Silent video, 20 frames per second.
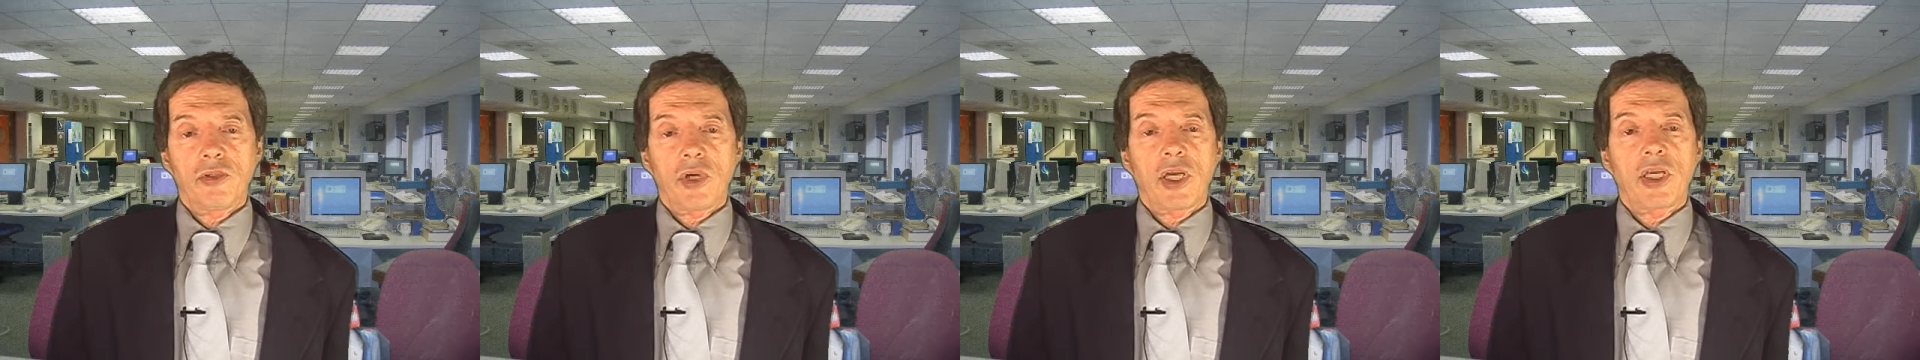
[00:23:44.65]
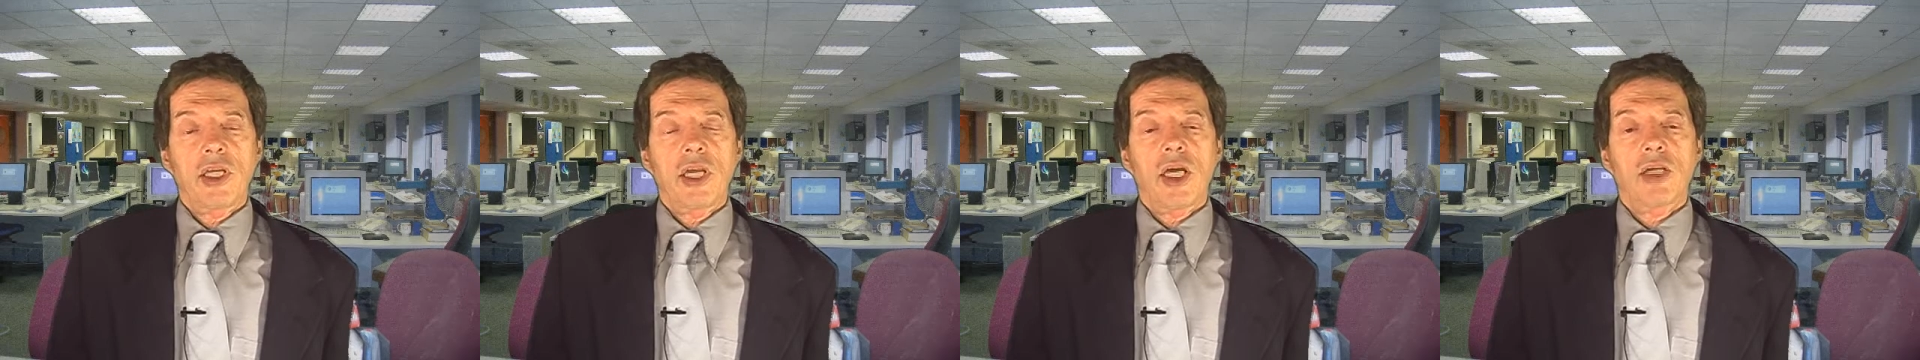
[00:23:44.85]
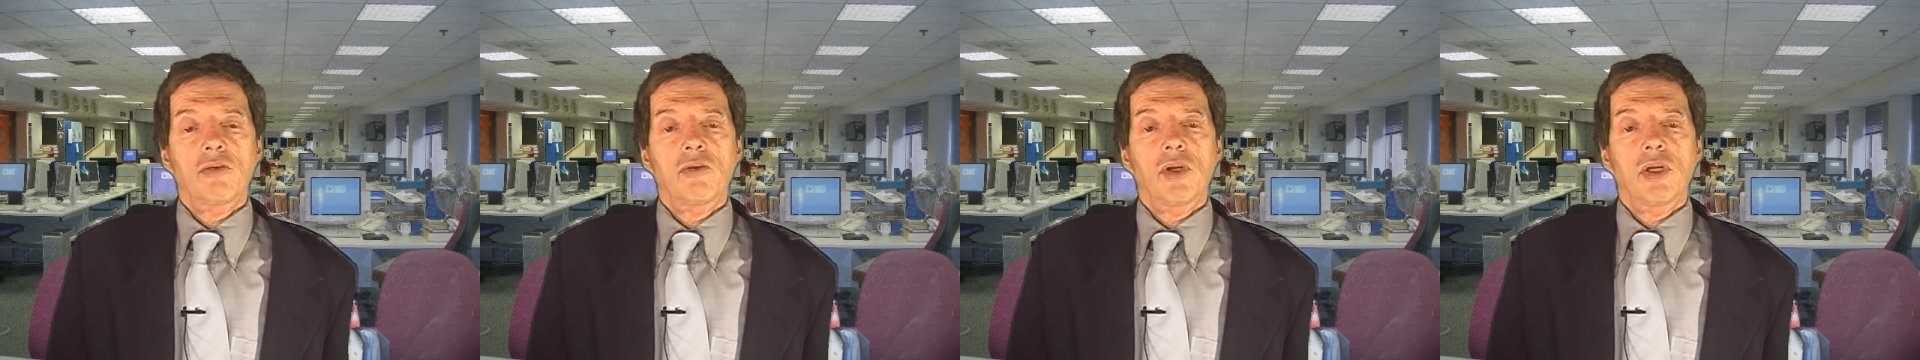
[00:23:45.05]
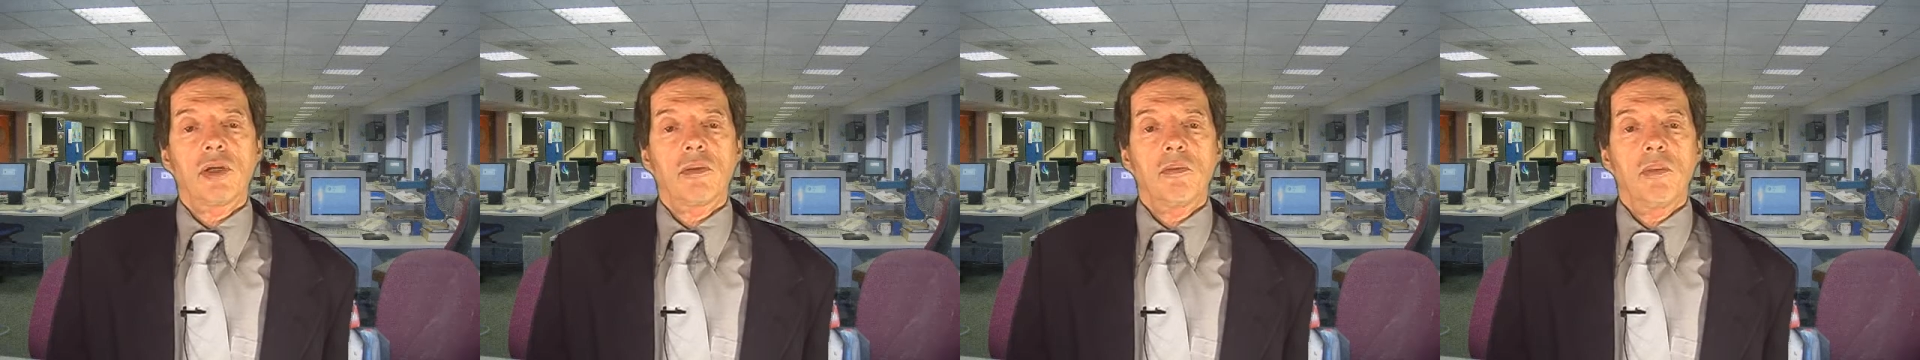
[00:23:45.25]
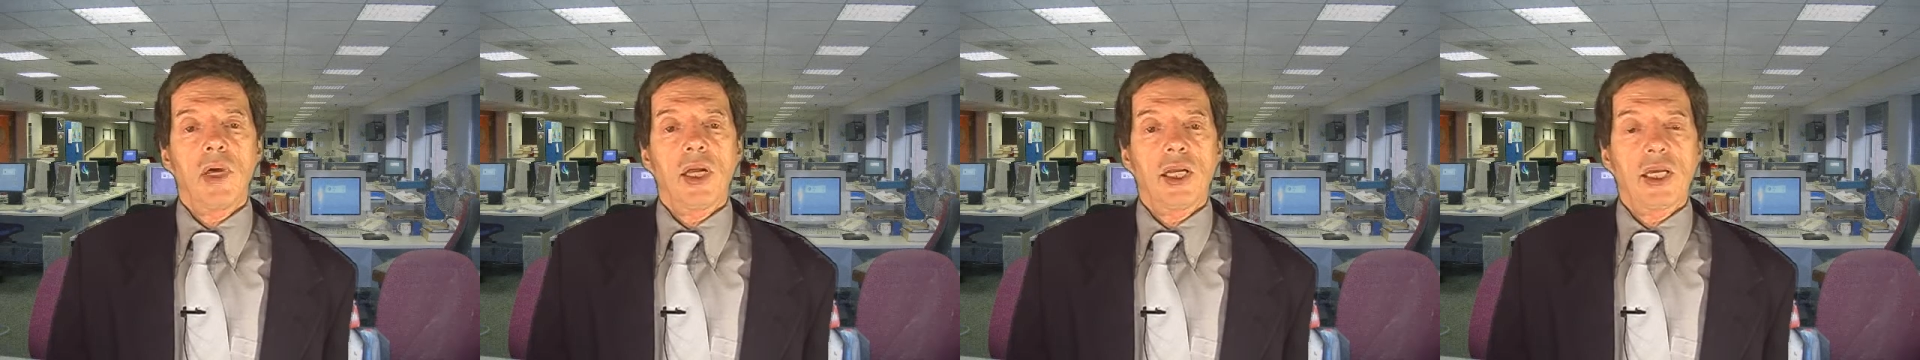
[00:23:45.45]
psychiatric
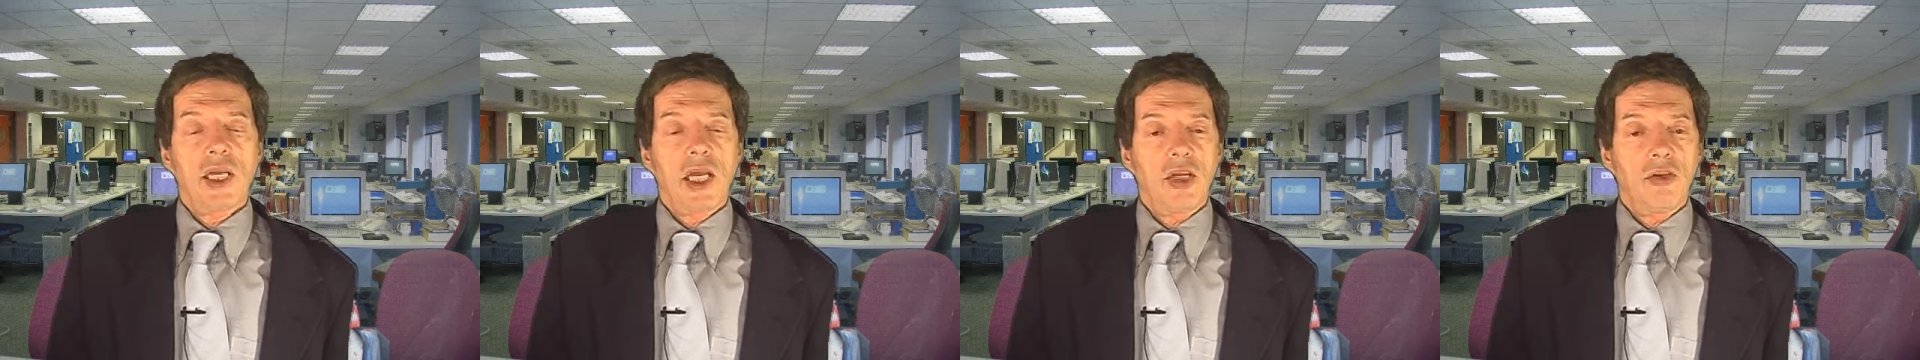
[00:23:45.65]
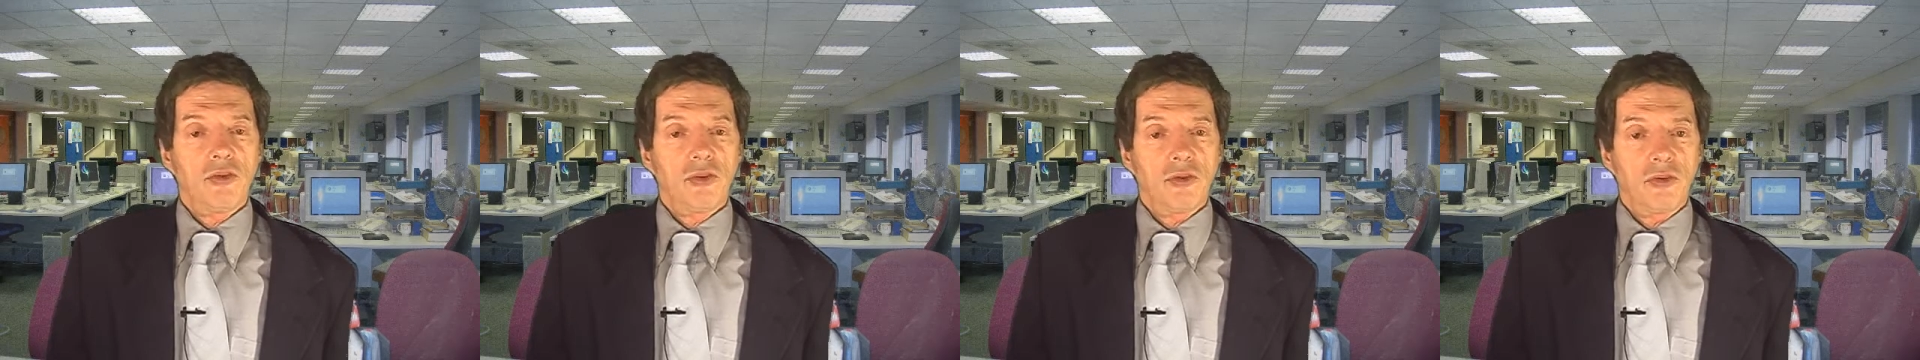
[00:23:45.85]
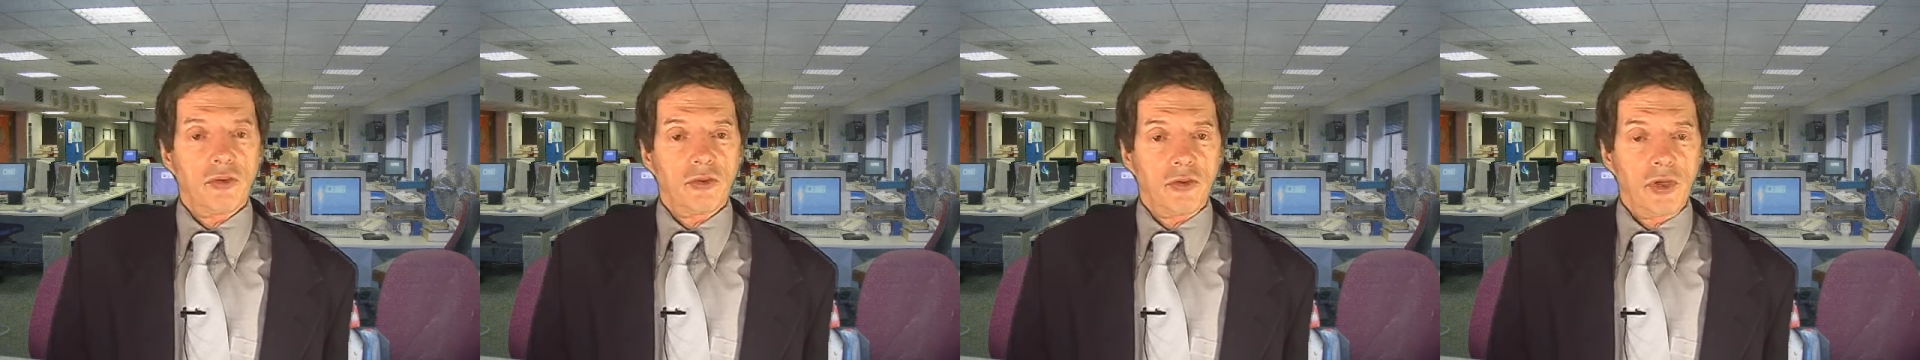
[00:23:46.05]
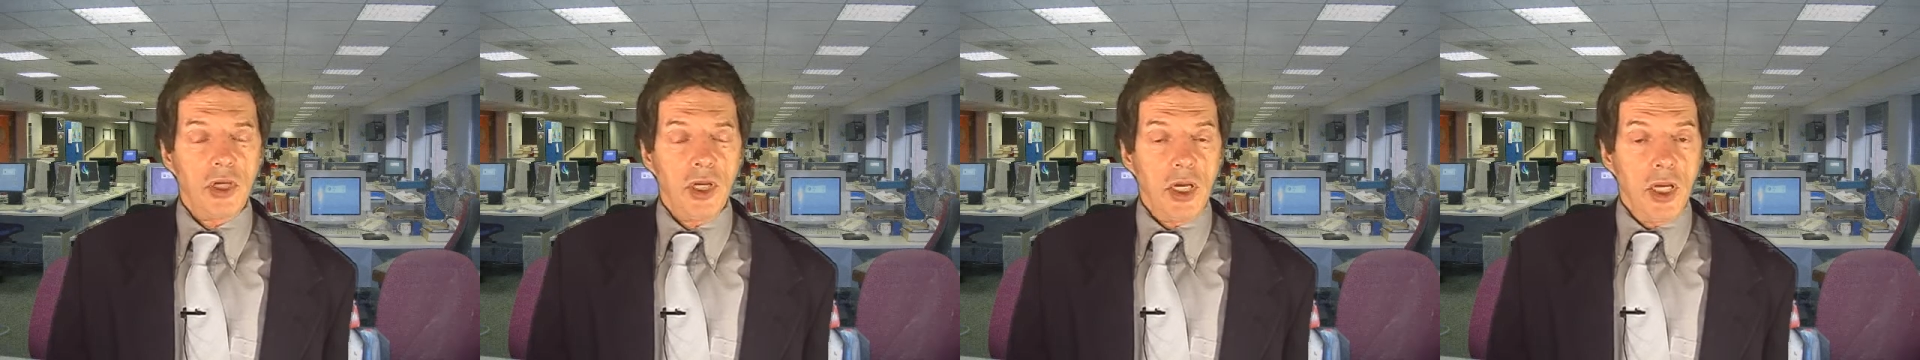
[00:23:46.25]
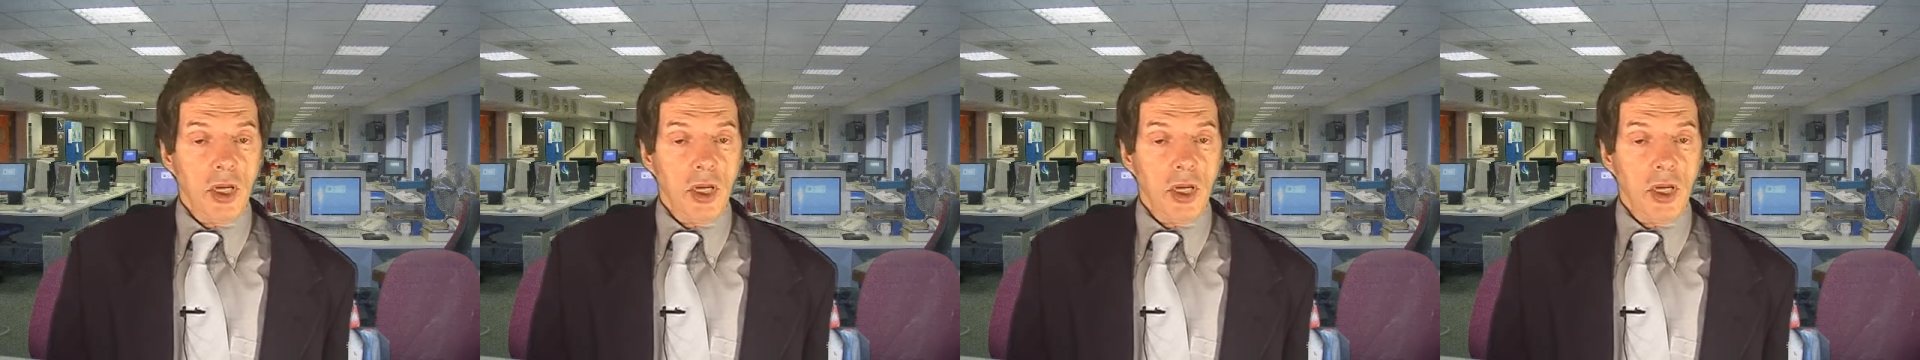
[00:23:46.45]
medications.